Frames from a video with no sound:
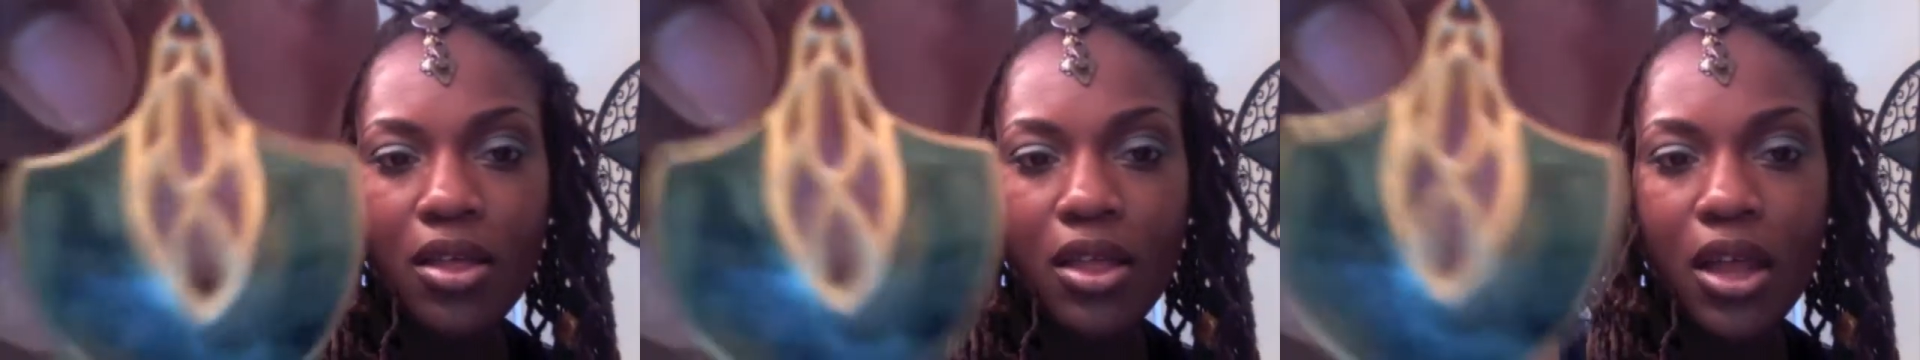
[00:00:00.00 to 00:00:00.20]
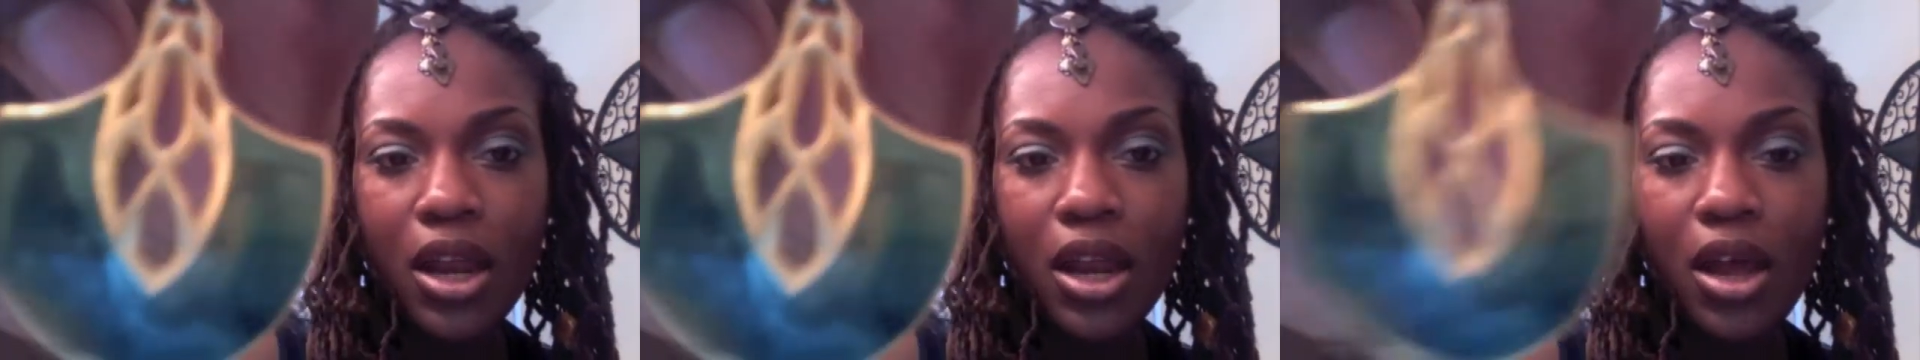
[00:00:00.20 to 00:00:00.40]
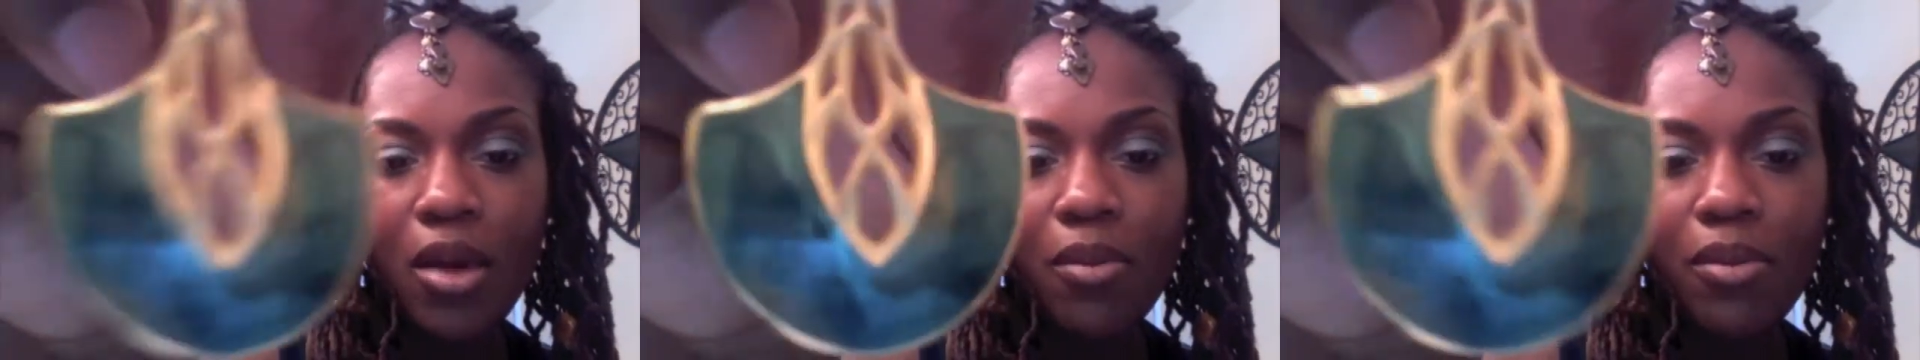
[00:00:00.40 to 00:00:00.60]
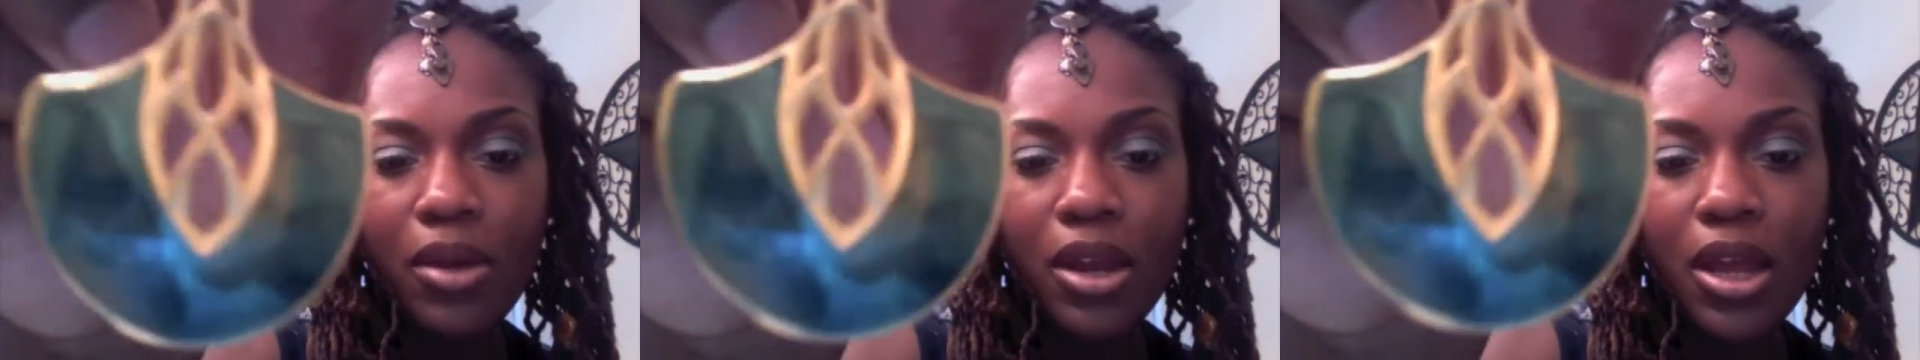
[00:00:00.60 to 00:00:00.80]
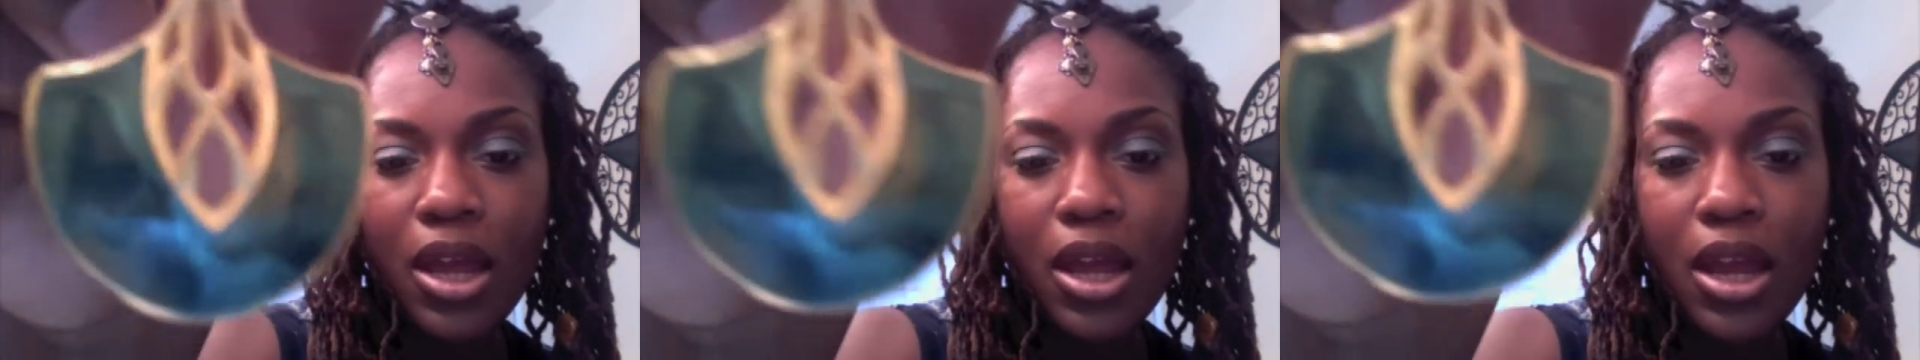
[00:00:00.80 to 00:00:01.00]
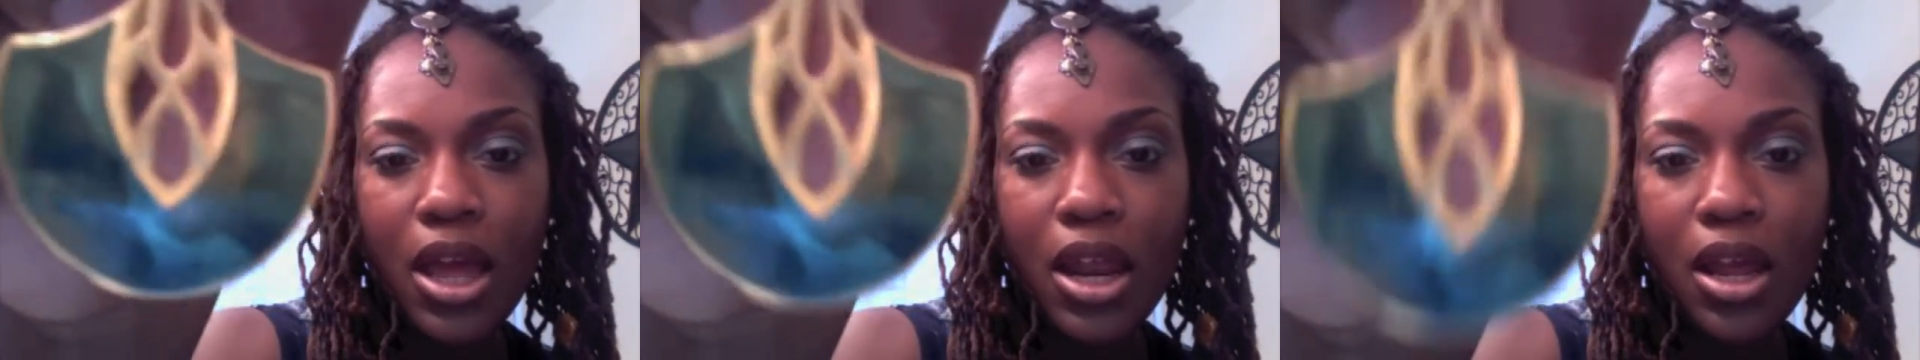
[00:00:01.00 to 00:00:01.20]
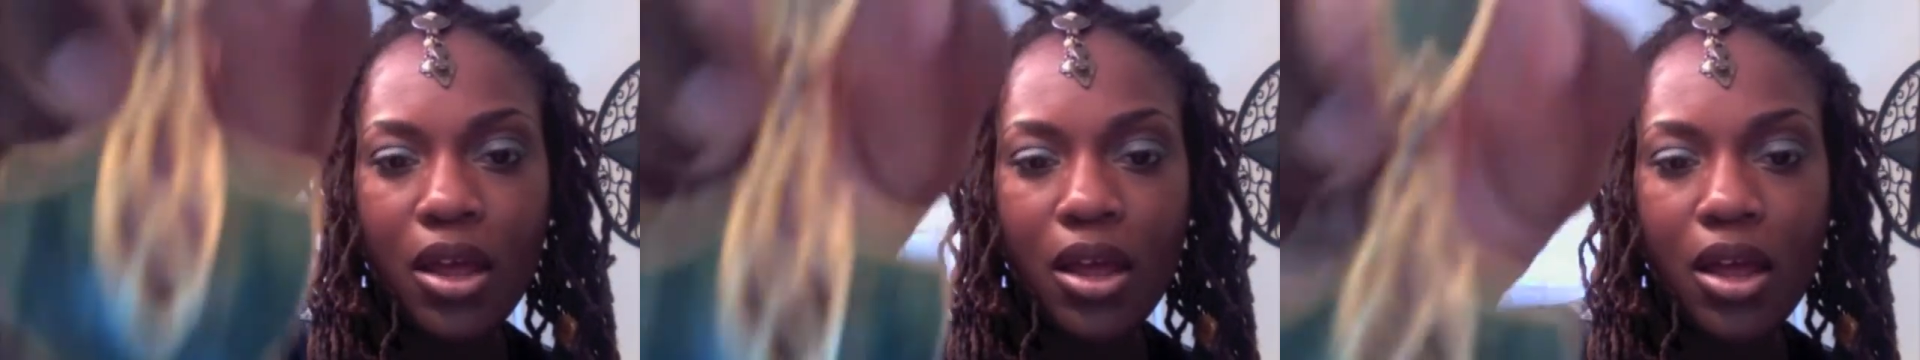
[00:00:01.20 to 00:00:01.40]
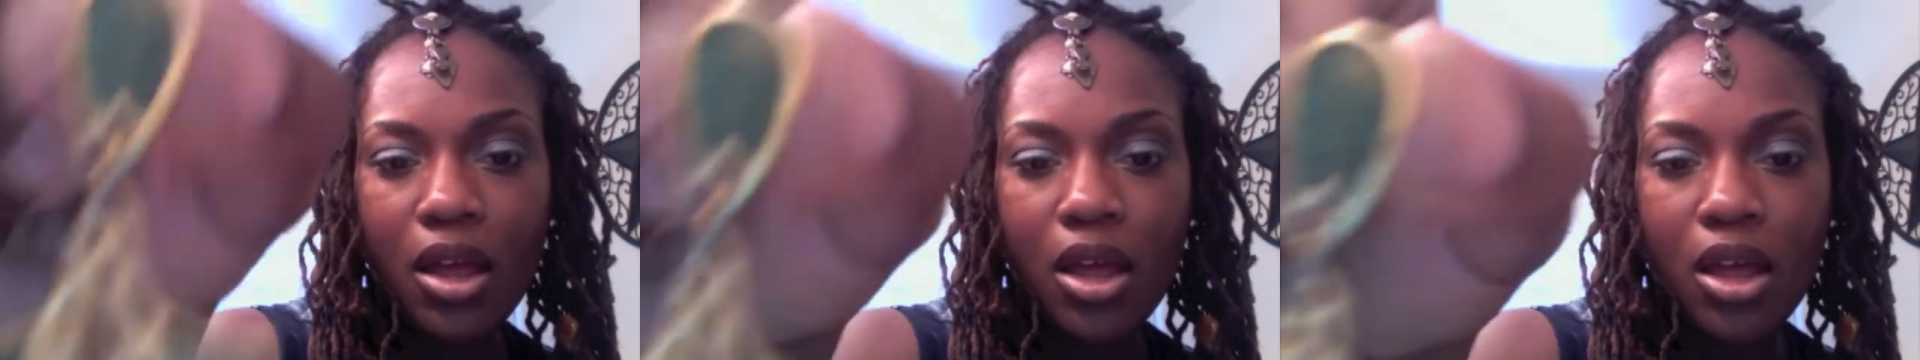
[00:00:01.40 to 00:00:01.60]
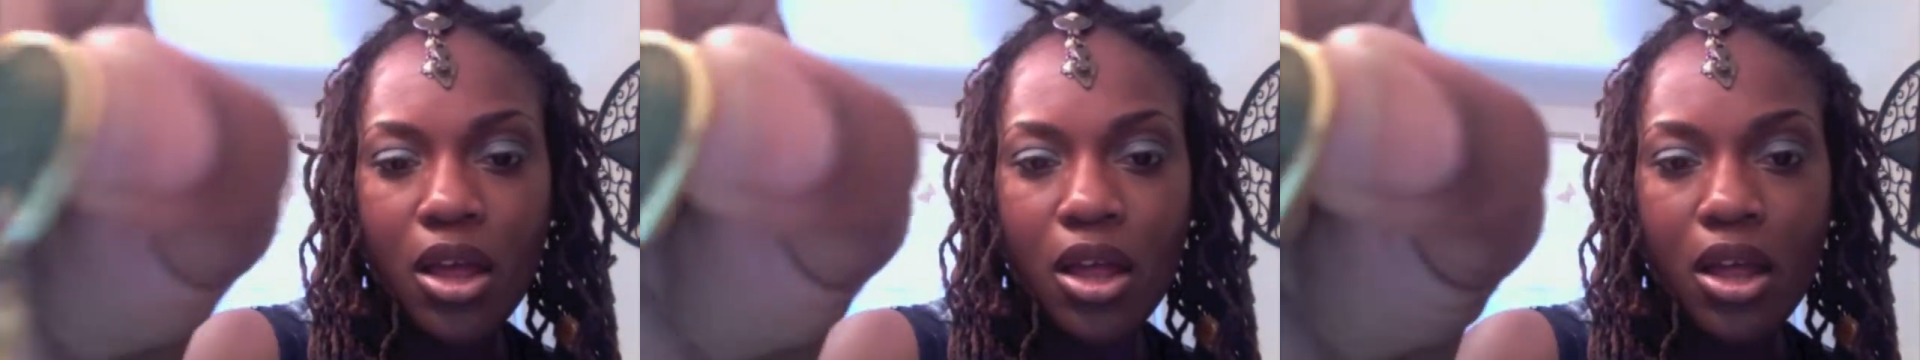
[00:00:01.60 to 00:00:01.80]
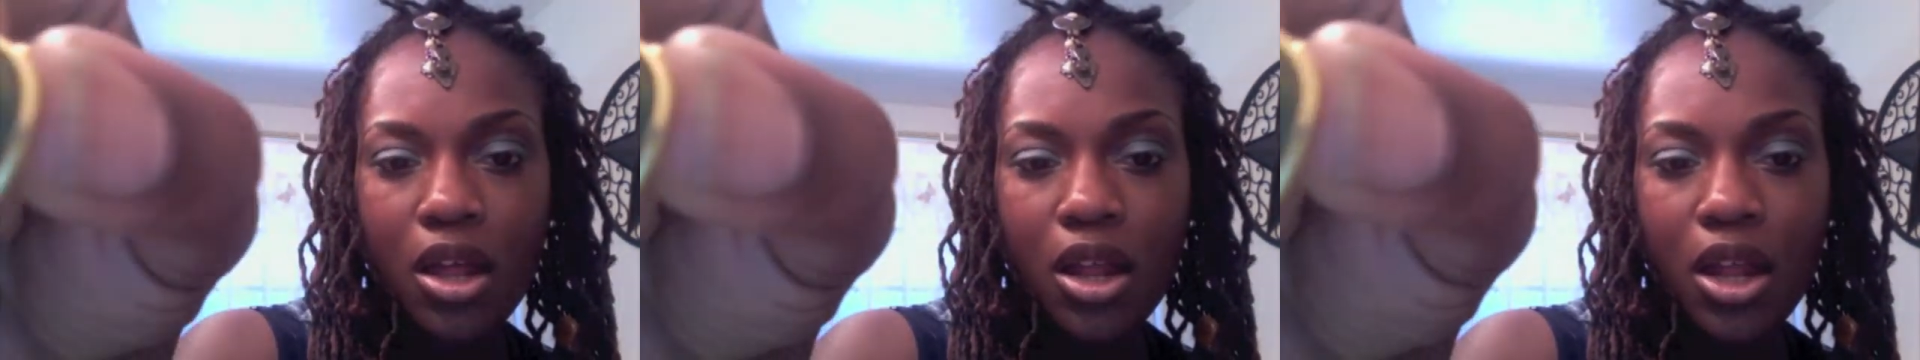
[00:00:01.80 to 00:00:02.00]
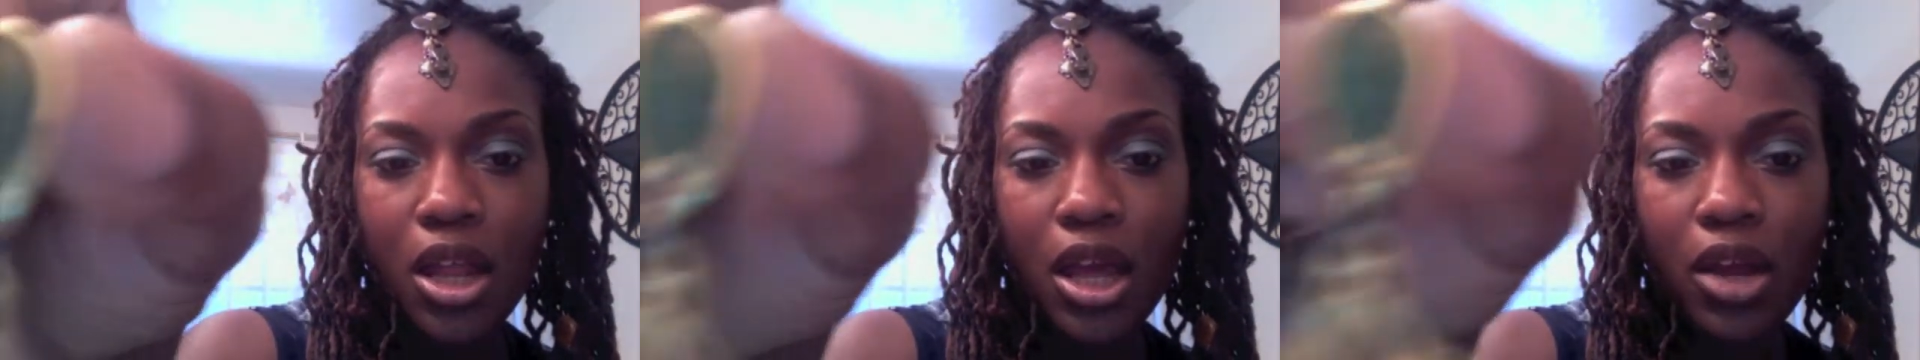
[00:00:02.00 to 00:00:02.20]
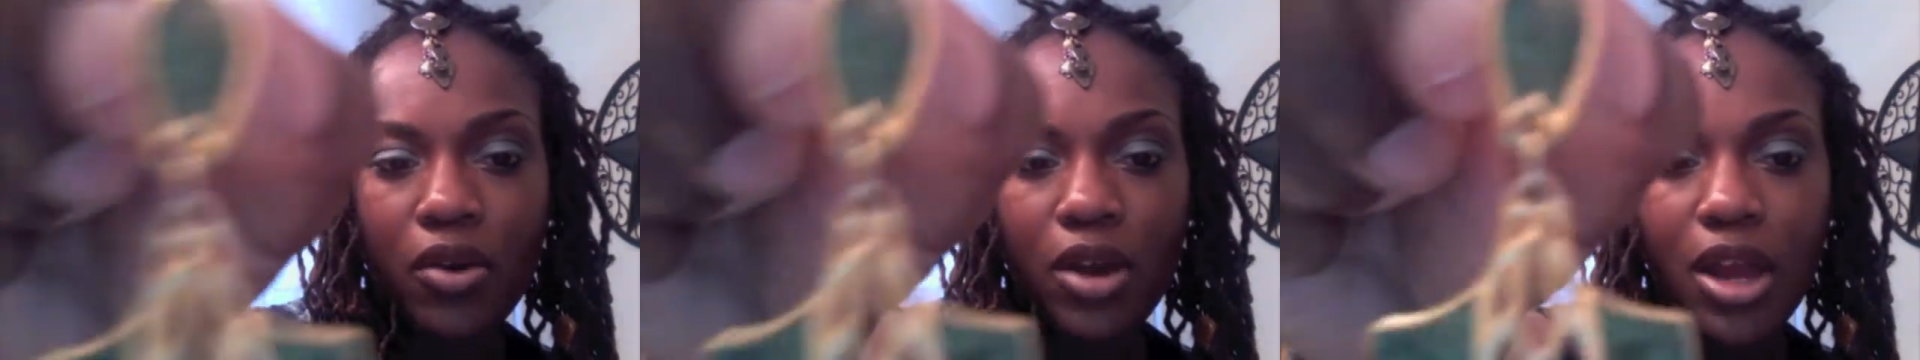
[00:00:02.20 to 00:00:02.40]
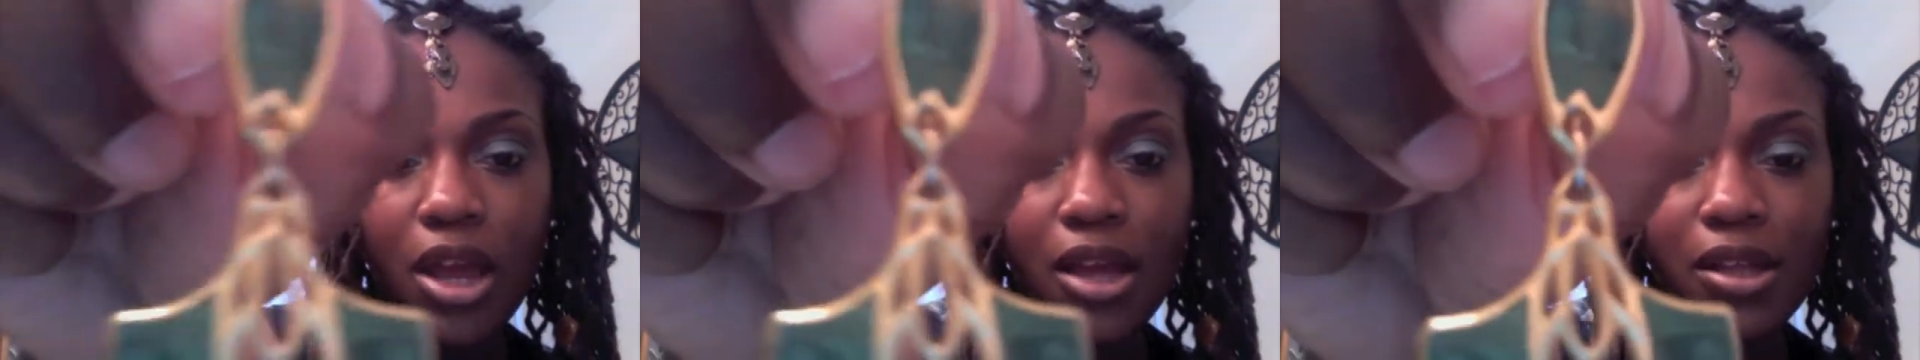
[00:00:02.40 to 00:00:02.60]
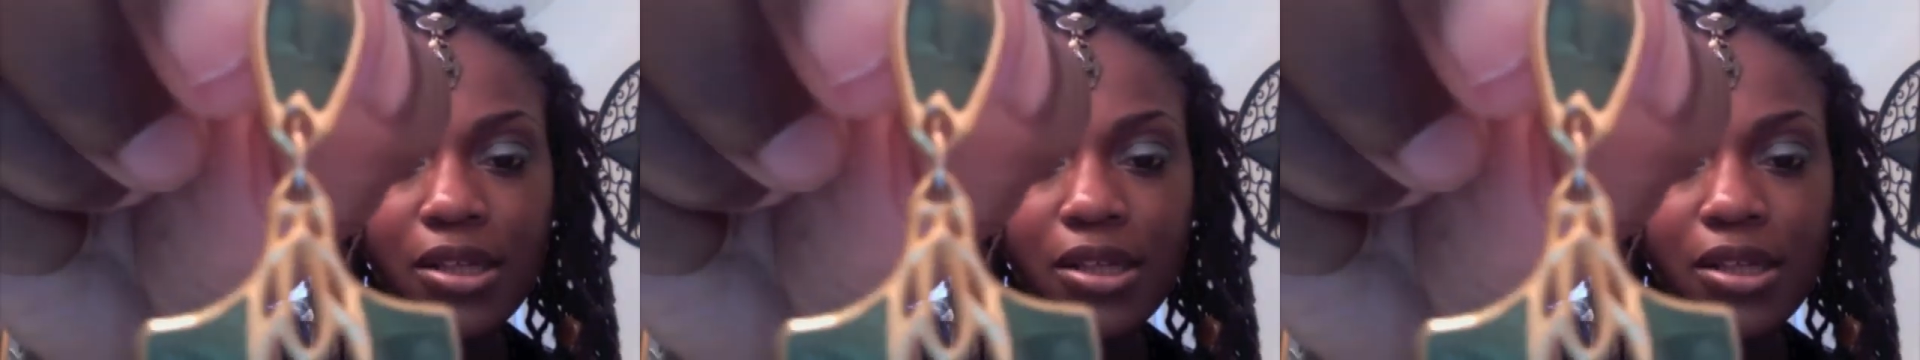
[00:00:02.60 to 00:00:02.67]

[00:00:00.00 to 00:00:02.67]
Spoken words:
that I'll put in at a later date.